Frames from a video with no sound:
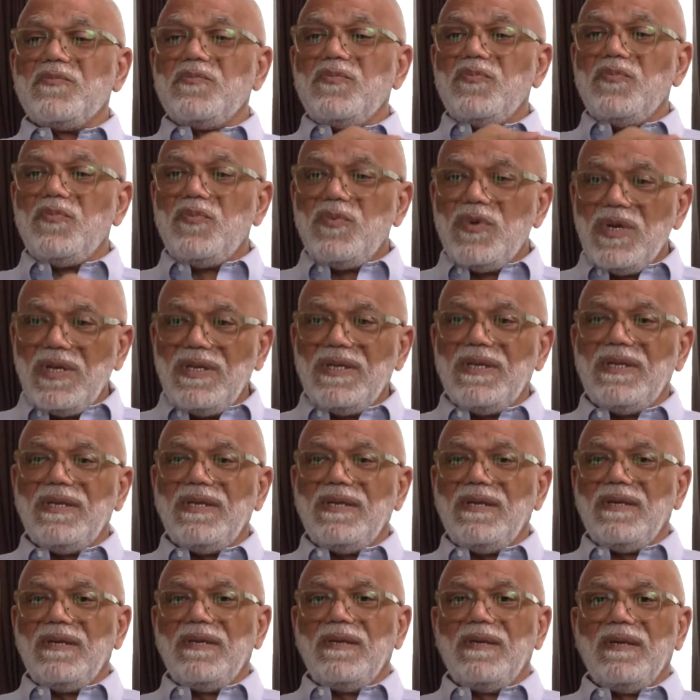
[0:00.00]

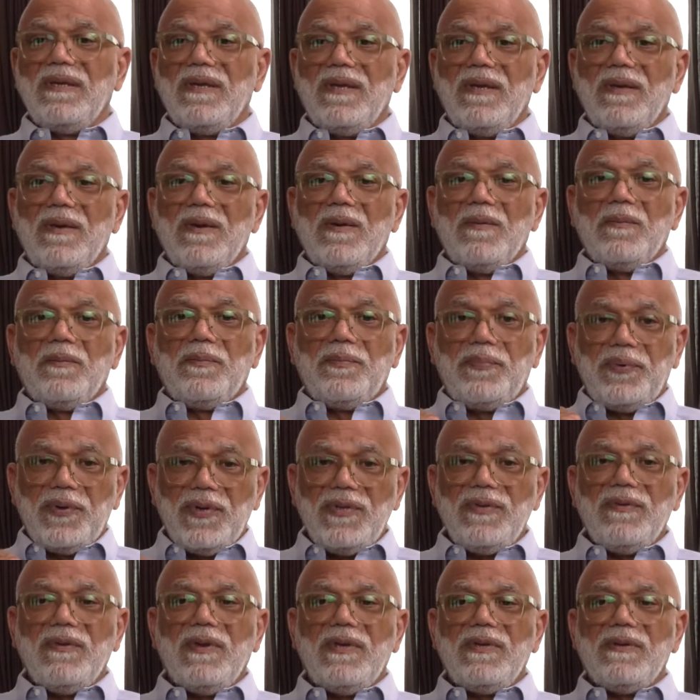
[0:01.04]
really
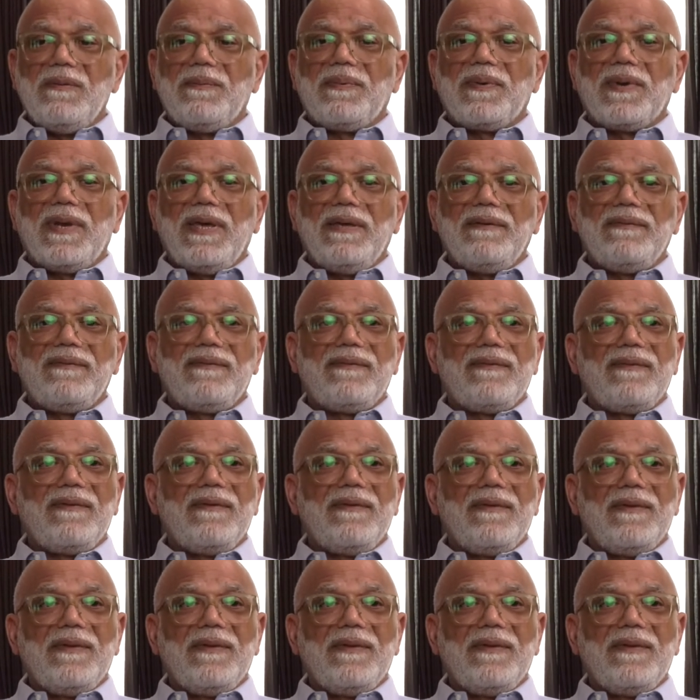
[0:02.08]
putting you in your place.